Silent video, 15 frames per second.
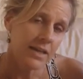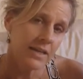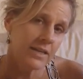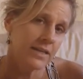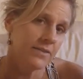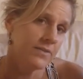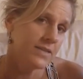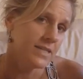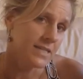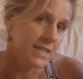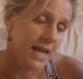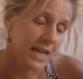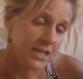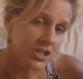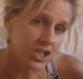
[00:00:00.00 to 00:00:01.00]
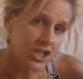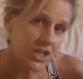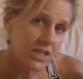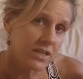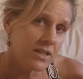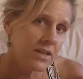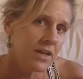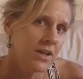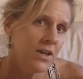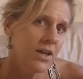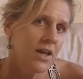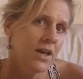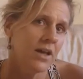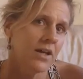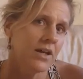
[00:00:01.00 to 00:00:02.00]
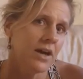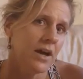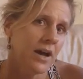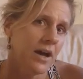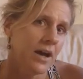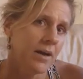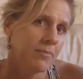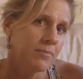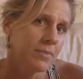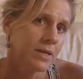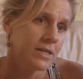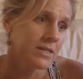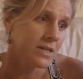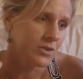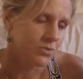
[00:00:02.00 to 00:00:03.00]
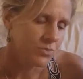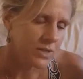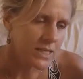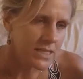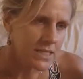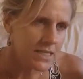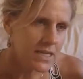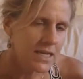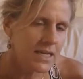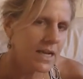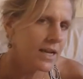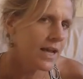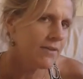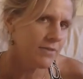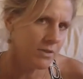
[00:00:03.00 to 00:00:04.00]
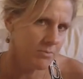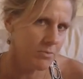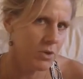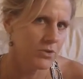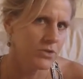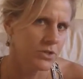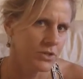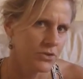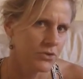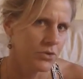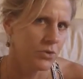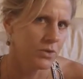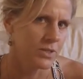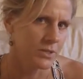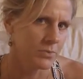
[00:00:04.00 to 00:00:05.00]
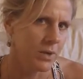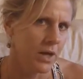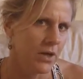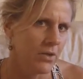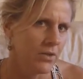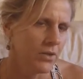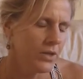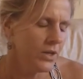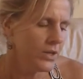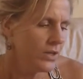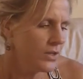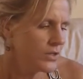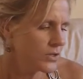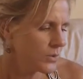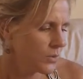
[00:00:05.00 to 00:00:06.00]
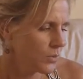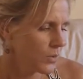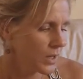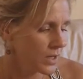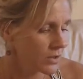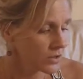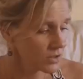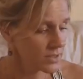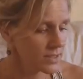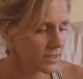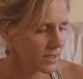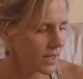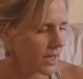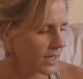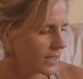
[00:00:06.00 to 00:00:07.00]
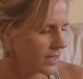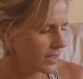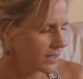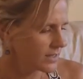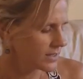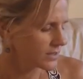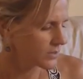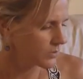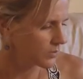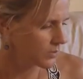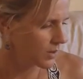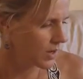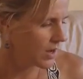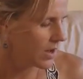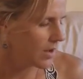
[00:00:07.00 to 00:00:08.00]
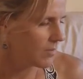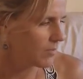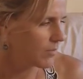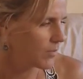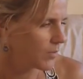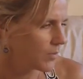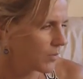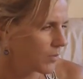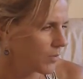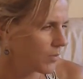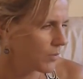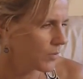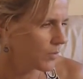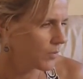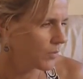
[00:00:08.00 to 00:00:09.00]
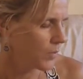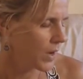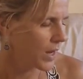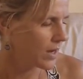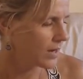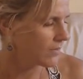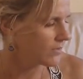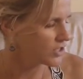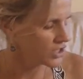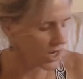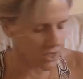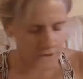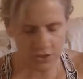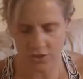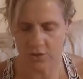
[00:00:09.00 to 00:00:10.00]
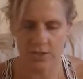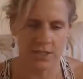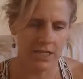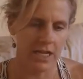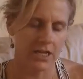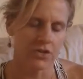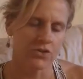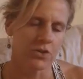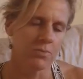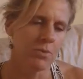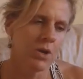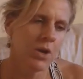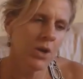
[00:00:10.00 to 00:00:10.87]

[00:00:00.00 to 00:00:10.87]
give its attention, conduct reasoning, and have impulse control as well. So what it looks like is if a child starts a tantrum,